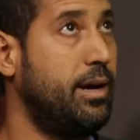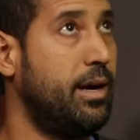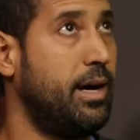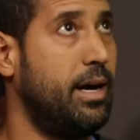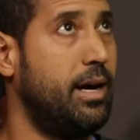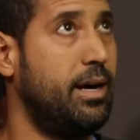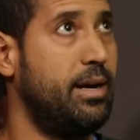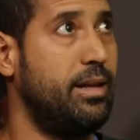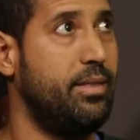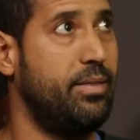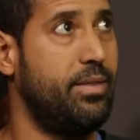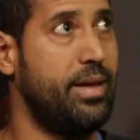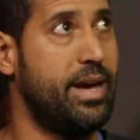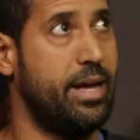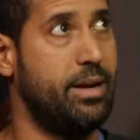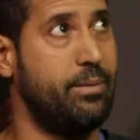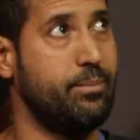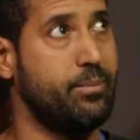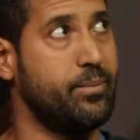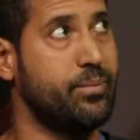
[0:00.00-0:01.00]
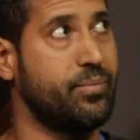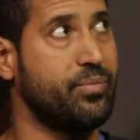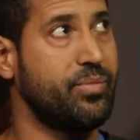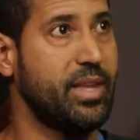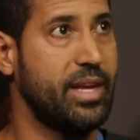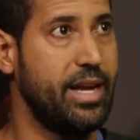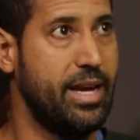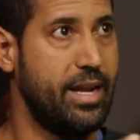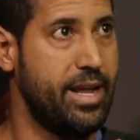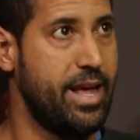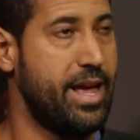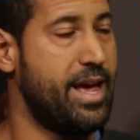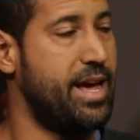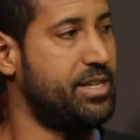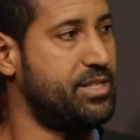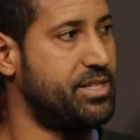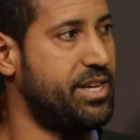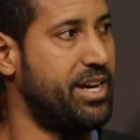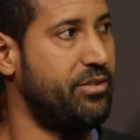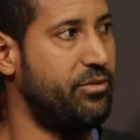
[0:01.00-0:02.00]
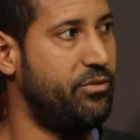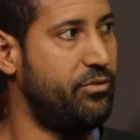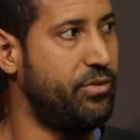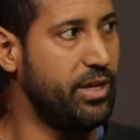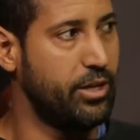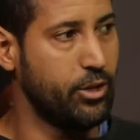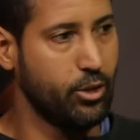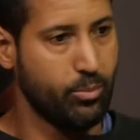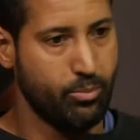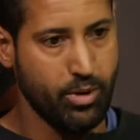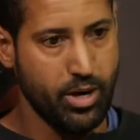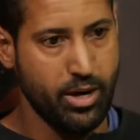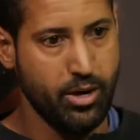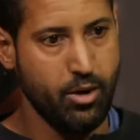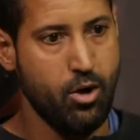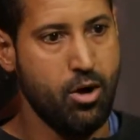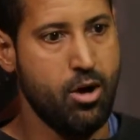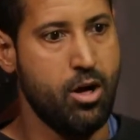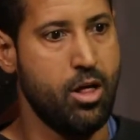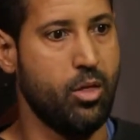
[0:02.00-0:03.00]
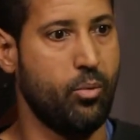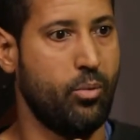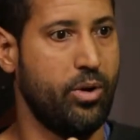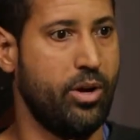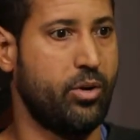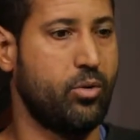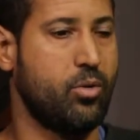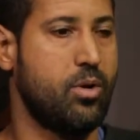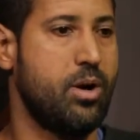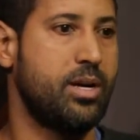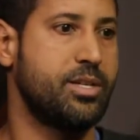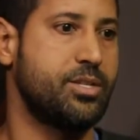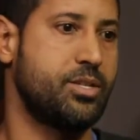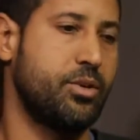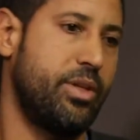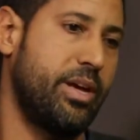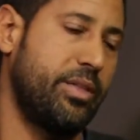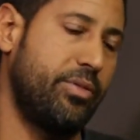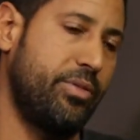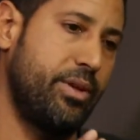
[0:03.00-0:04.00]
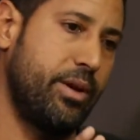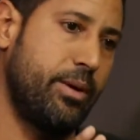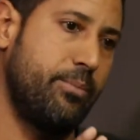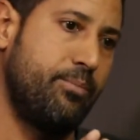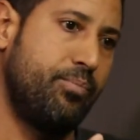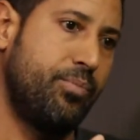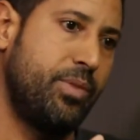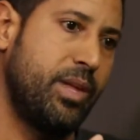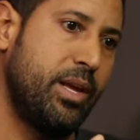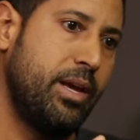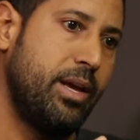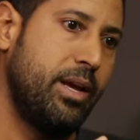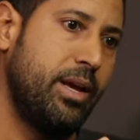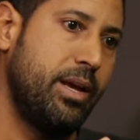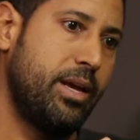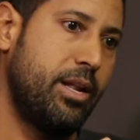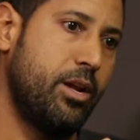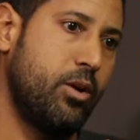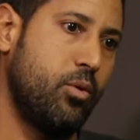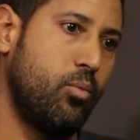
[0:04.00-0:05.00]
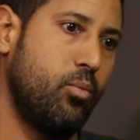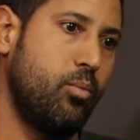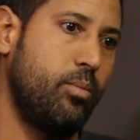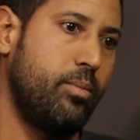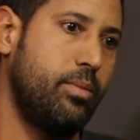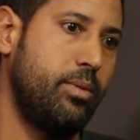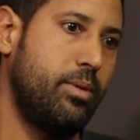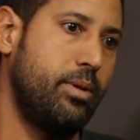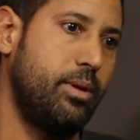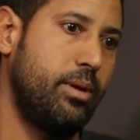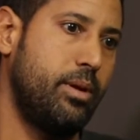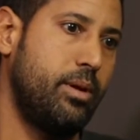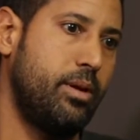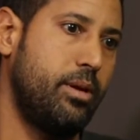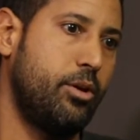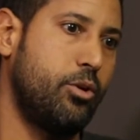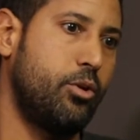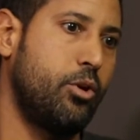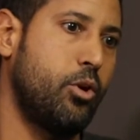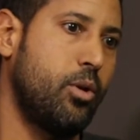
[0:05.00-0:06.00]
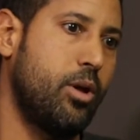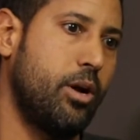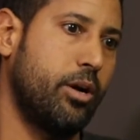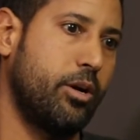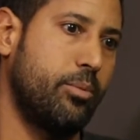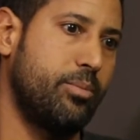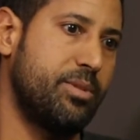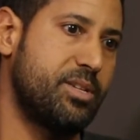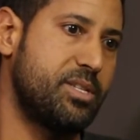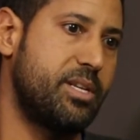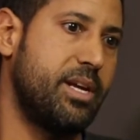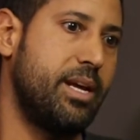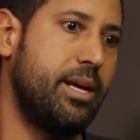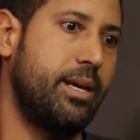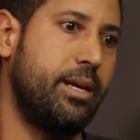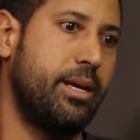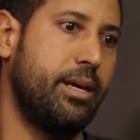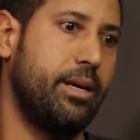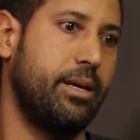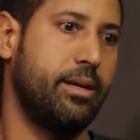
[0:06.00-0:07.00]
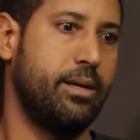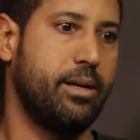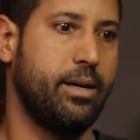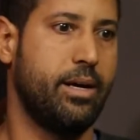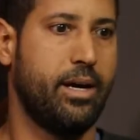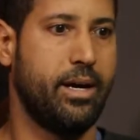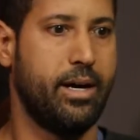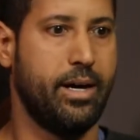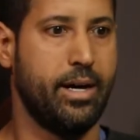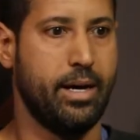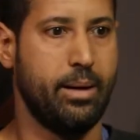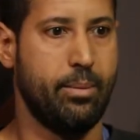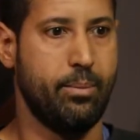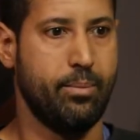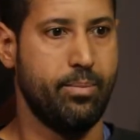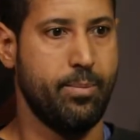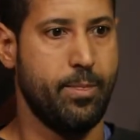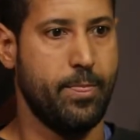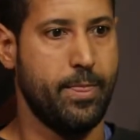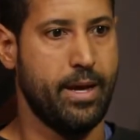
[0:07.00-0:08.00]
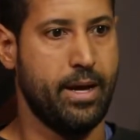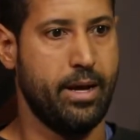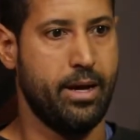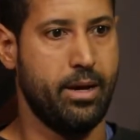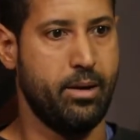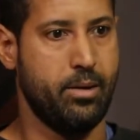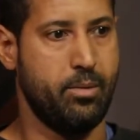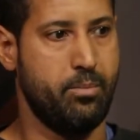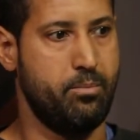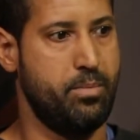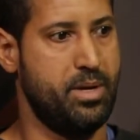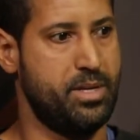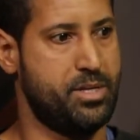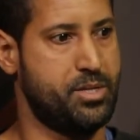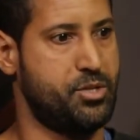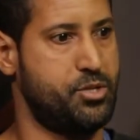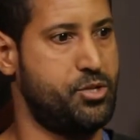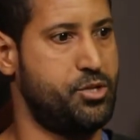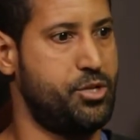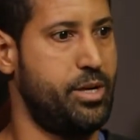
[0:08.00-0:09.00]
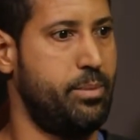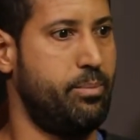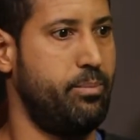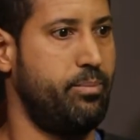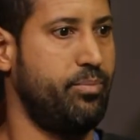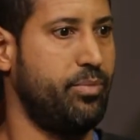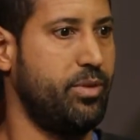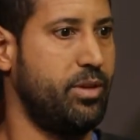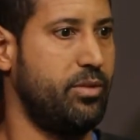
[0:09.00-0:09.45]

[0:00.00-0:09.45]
that it has that feel brought all the way across, so that you're no longer mistaking a MISC ship